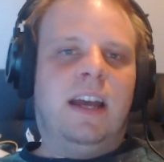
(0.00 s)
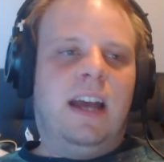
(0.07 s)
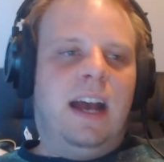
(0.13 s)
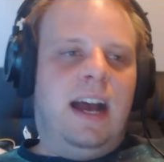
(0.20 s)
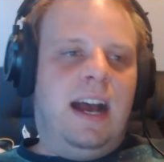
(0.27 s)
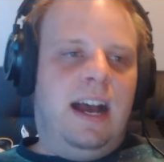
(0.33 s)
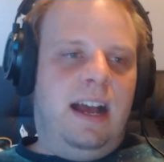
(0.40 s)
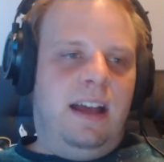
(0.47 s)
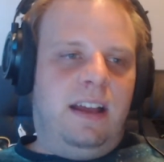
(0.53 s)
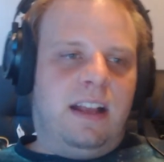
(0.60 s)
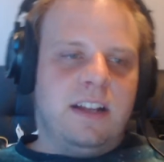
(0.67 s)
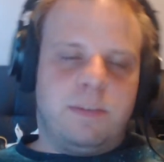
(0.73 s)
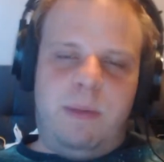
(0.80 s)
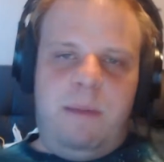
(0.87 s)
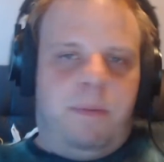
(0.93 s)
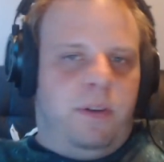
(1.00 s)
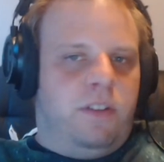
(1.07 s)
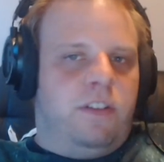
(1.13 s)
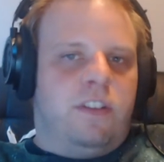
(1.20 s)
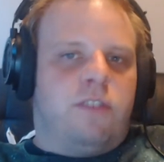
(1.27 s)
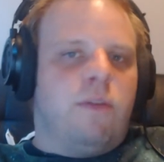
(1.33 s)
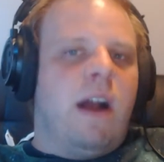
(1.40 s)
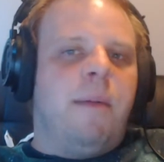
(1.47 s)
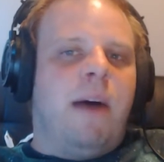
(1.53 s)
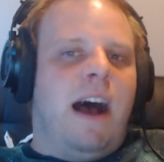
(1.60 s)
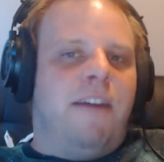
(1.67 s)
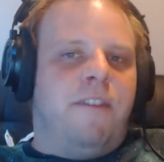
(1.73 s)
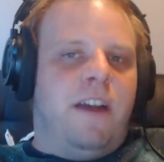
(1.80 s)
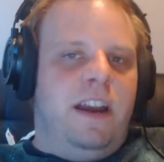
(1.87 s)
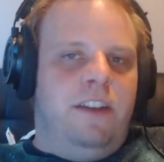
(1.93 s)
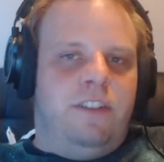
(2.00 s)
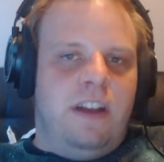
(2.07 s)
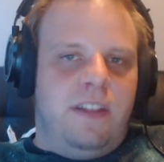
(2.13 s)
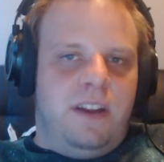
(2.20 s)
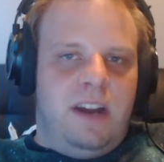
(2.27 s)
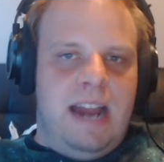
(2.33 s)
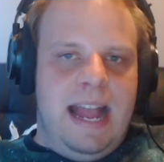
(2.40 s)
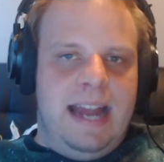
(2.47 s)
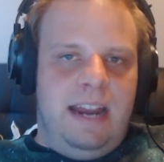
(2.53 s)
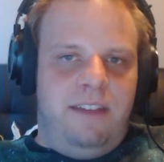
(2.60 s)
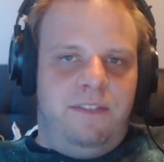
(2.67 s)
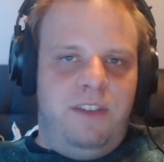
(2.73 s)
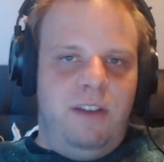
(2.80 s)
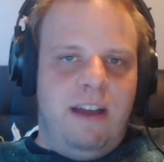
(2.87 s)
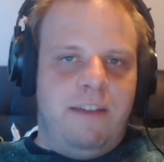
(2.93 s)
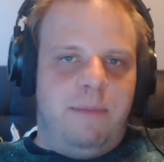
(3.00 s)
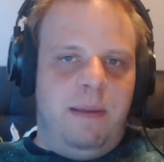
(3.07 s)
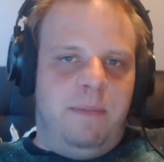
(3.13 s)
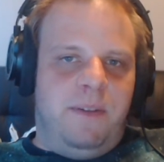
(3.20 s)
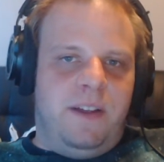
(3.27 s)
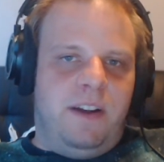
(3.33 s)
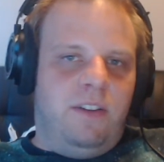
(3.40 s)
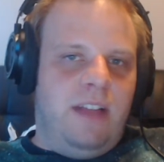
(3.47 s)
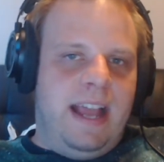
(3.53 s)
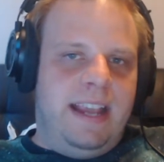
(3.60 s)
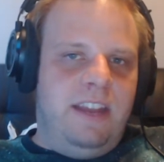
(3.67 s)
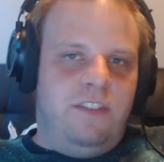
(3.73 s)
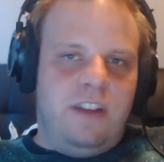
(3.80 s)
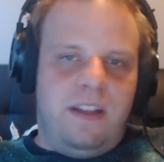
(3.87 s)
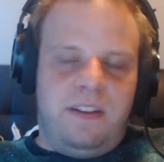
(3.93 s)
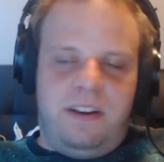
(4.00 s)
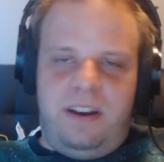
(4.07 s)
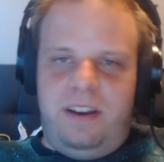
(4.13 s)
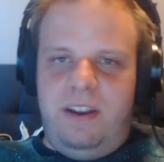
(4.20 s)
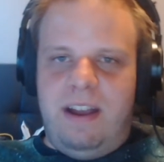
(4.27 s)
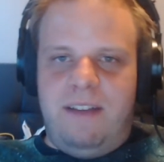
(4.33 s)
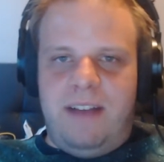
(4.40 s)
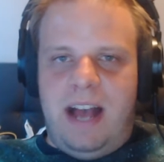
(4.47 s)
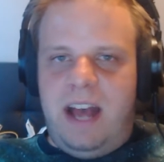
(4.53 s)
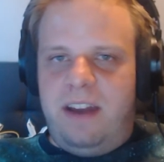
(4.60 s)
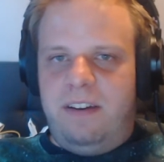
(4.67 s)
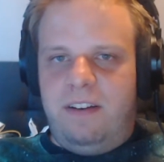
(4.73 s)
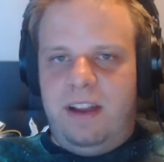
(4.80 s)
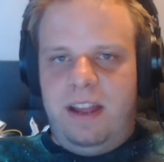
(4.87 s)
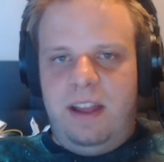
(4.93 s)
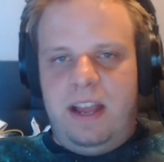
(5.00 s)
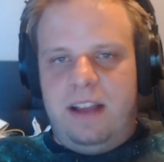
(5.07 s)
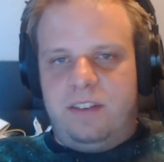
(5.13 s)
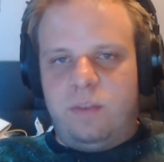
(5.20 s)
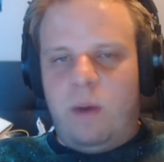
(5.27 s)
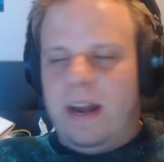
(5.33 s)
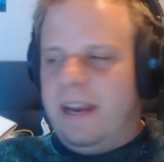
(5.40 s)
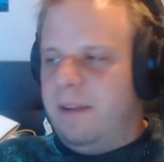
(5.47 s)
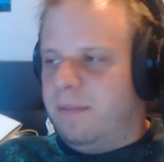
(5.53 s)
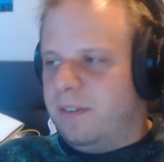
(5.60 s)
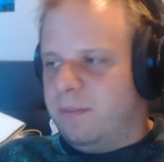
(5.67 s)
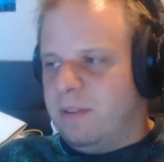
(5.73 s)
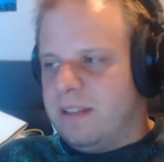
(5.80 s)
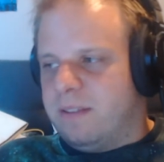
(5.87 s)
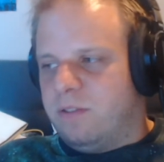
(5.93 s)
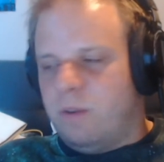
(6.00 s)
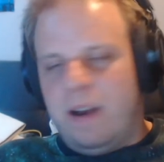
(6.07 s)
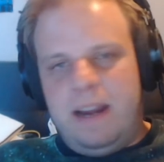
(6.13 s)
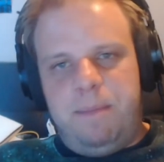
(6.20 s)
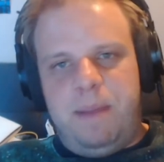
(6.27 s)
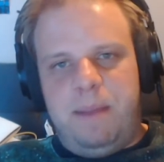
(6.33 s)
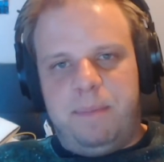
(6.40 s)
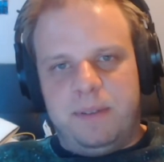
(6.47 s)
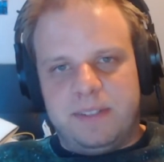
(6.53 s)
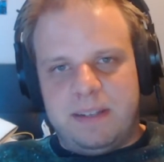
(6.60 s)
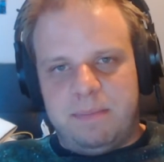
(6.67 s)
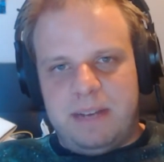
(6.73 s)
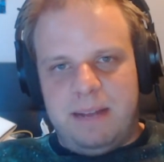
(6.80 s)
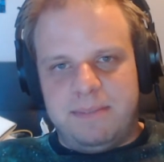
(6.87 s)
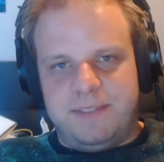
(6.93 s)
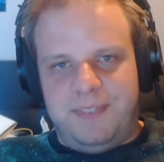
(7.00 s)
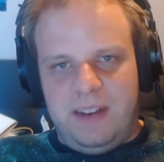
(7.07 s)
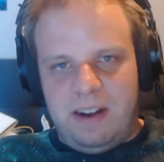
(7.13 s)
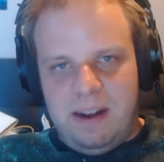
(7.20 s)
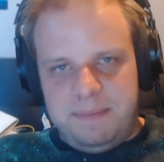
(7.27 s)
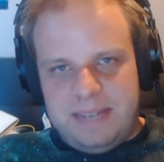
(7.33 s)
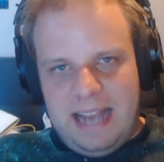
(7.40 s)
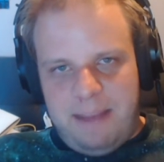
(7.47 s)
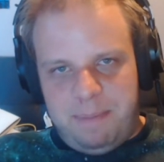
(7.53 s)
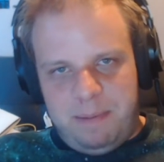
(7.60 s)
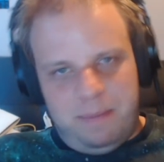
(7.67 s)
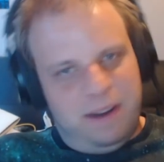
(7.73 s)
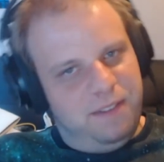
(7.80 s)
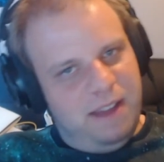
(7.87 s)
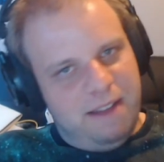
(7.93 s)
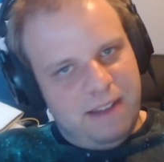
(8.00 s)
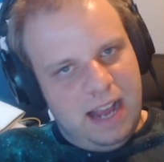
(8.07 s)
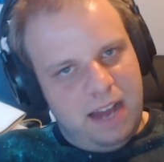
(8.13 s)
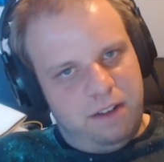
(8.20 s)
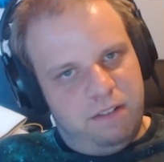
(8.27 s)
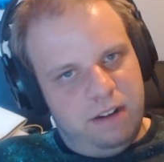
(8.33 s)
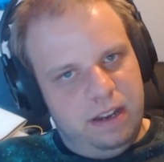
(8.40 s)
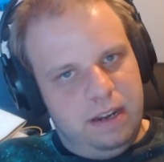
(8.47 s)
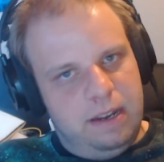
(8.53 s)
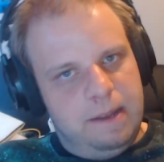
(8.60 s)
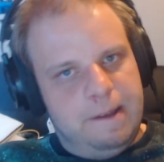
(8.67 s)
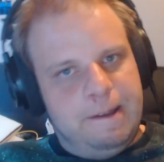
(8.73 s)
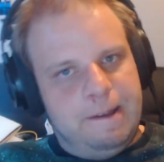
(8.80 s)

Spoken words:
Because people just rub off on each other, and if you have people that don't like each other and you have 20, with 20 people, sometimes flare-ups happen, but if you have 100,